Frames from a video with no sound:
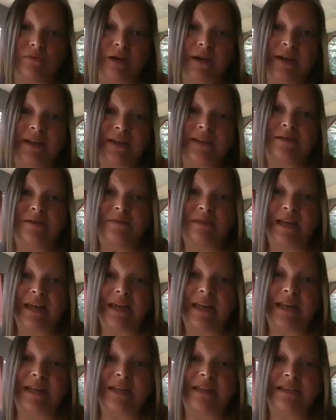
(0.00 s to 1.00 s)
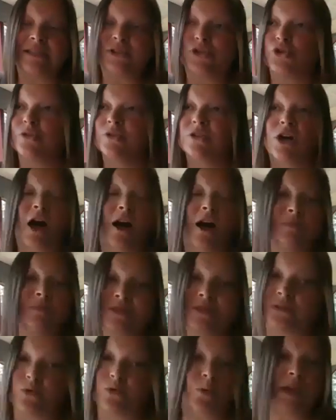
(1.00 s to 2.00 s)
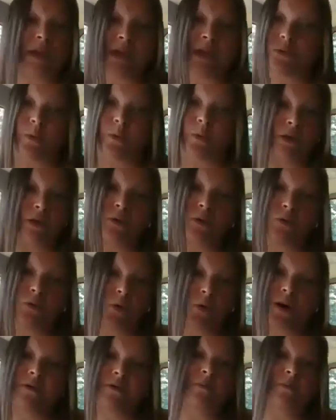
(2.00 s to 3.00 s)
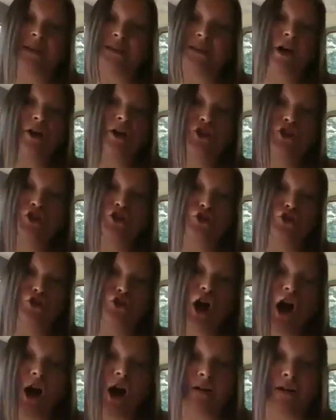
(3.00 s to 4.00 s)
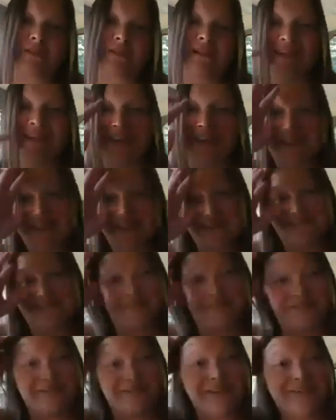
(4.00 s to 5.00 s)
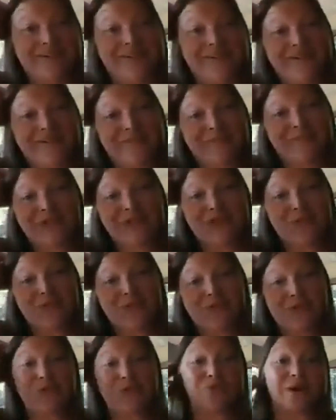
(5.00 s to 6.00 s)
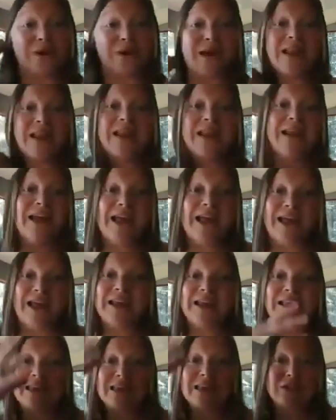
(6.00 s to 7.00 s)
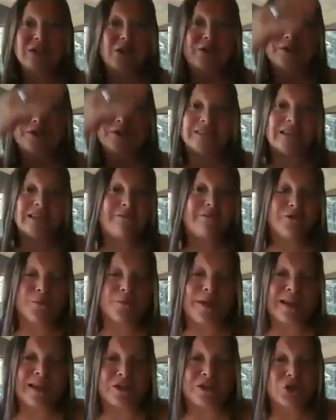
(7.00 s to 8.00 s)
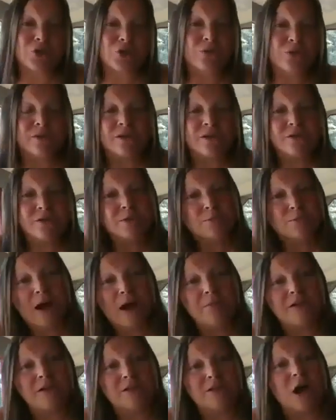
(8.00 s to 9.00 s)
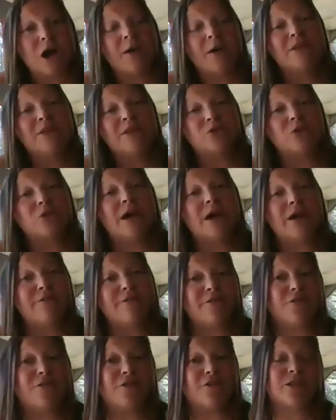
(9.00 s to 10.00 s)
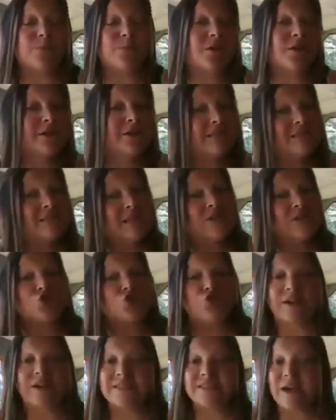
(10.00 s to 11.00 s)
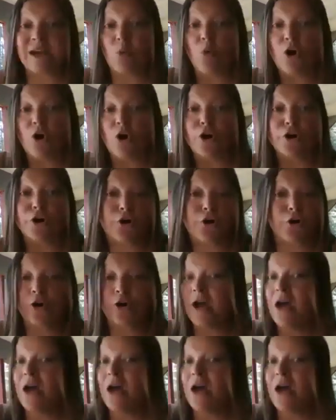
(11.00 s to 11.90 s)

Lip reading: right? Some ladies, certain times of the week, we don't want to be touched or talked. Like, we're in a bitchy mood, right? And it can go the same for men too. There's probably time in your life, if you're experiencing stress at work or